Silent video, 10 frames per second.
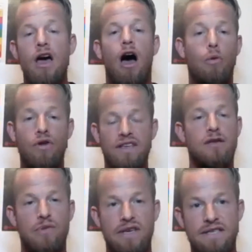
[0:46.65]
I want this
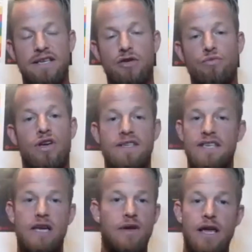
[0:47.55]
to be a session where you
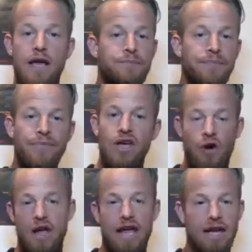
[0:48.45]
see me, you
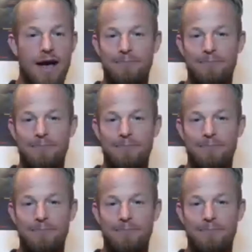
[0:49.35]
know, in,